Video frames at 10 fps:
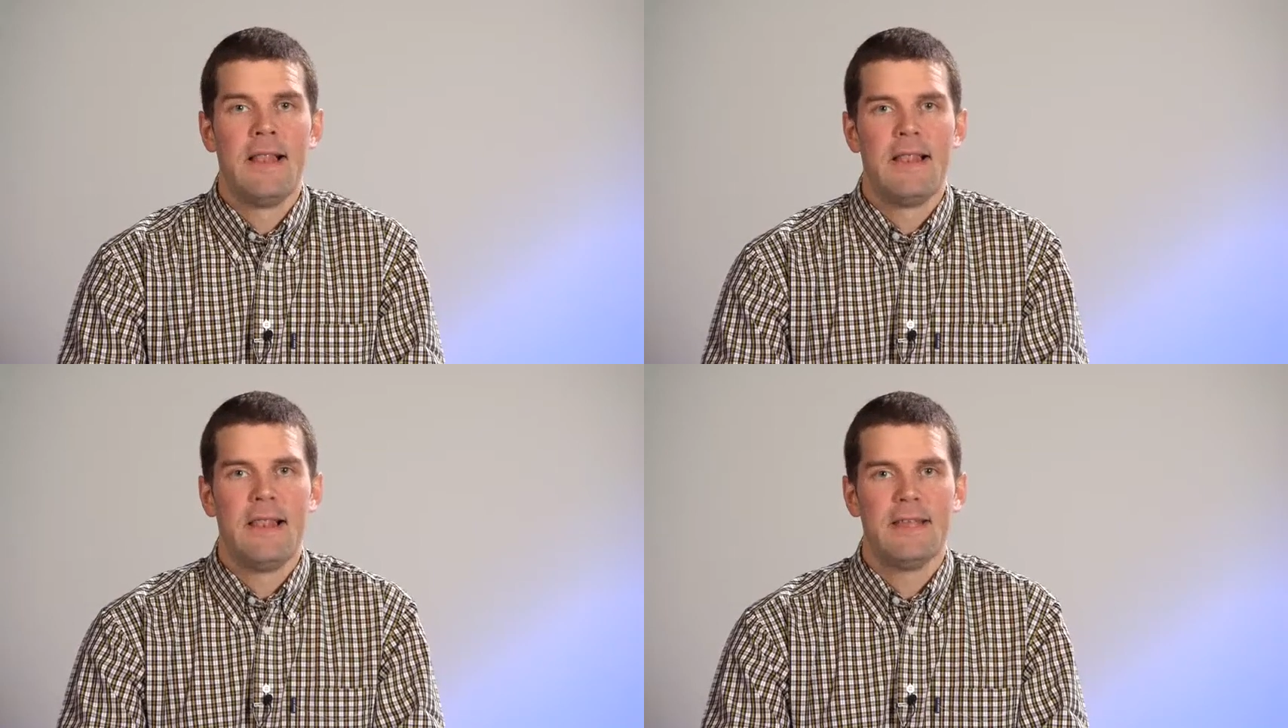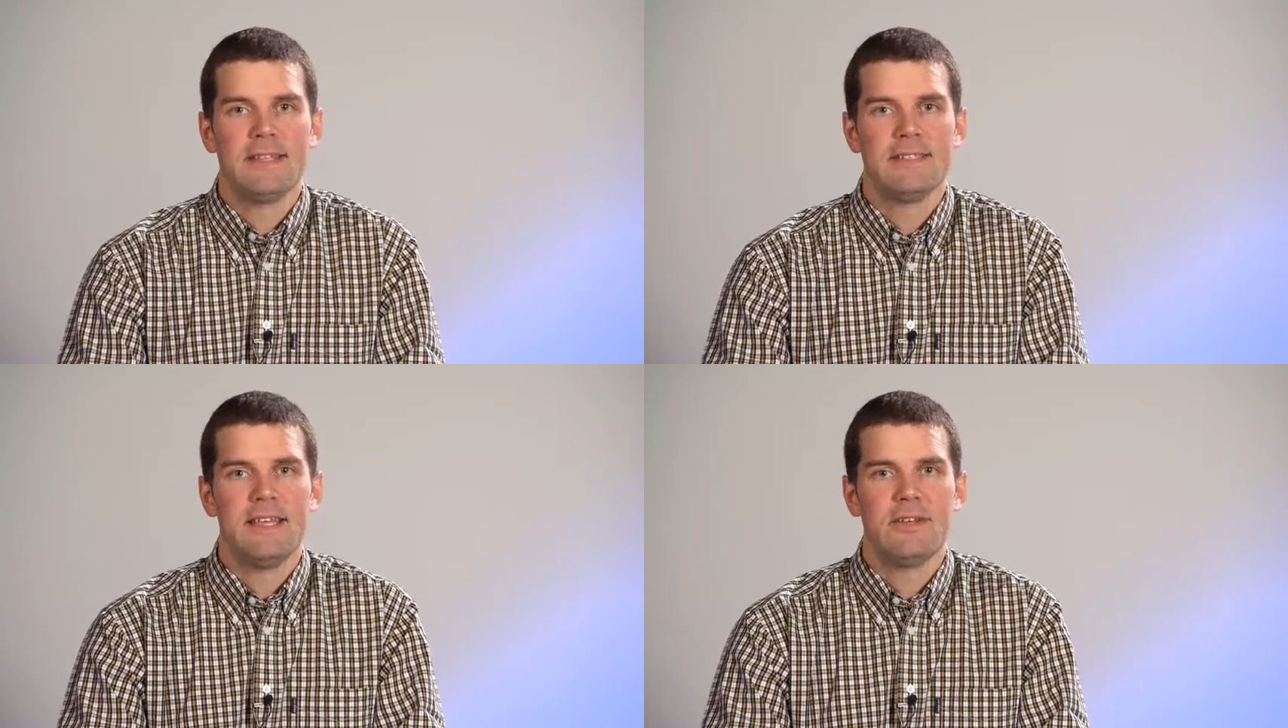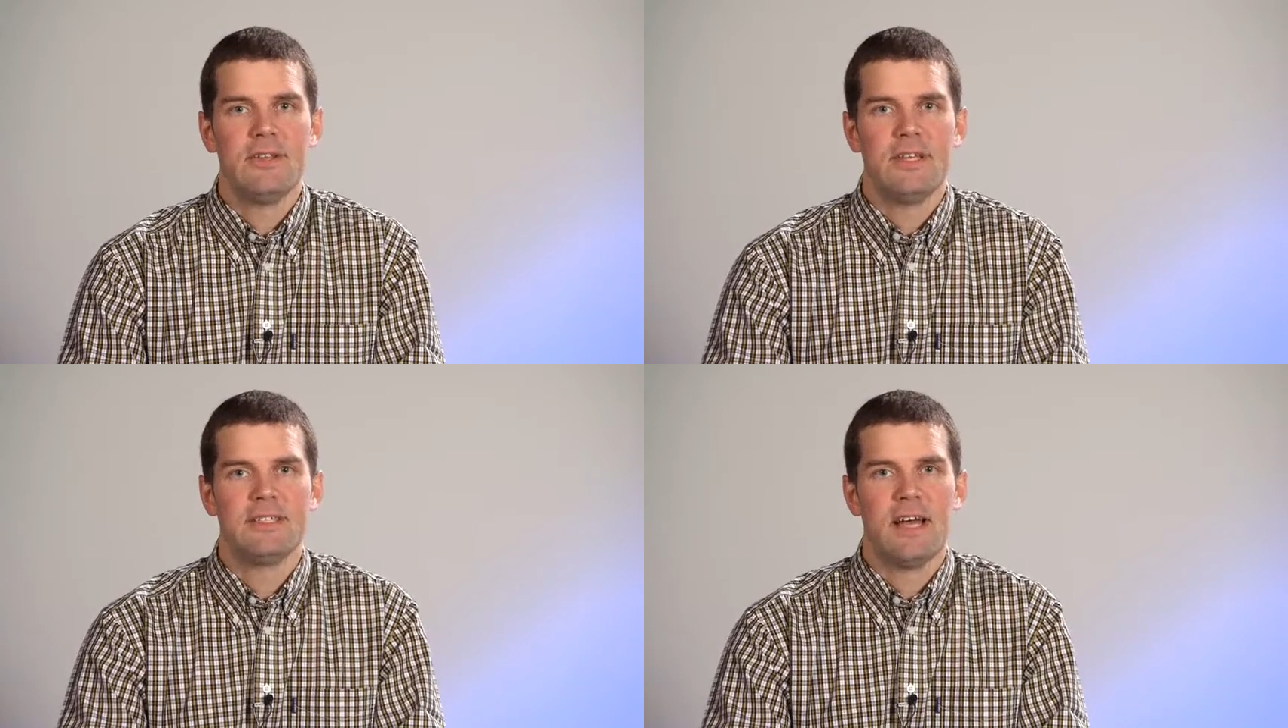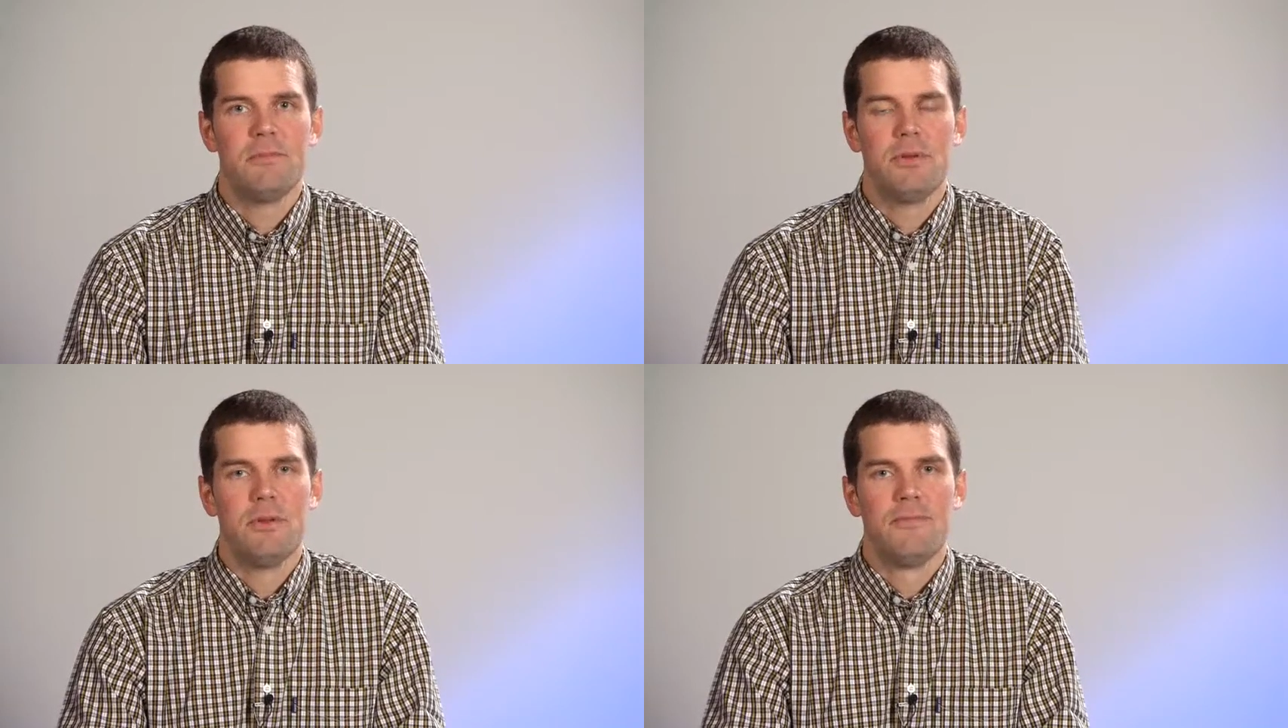Let us take an
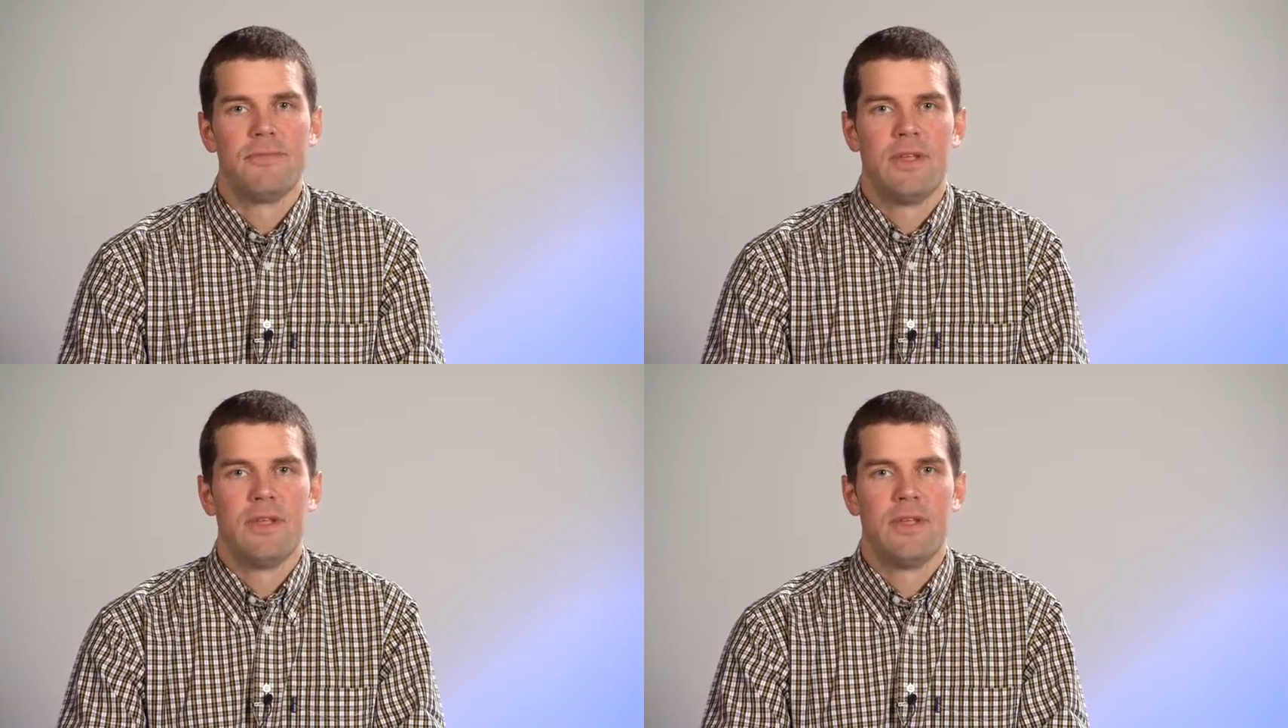example